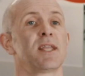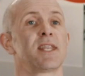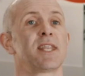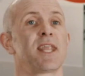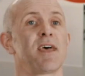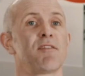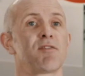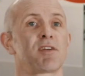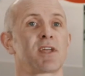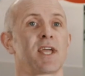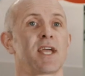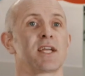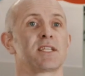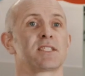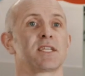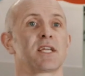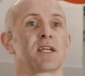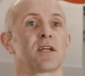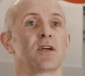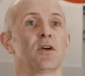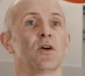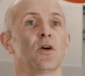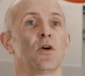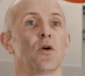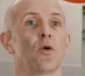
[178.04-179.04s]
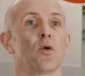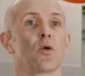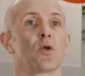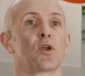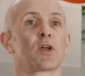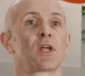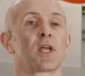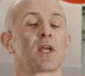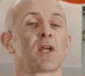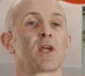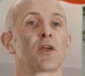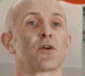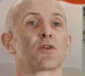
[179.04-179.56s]
navigating, or
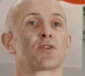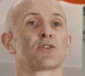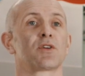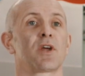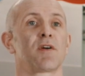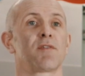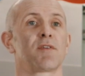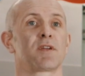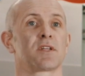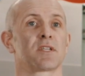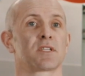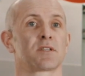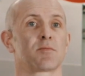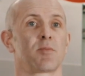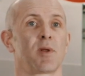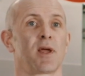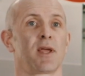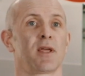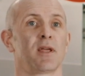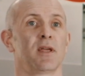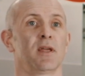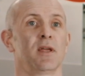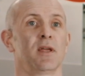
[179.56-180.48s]
looking at your traffic display.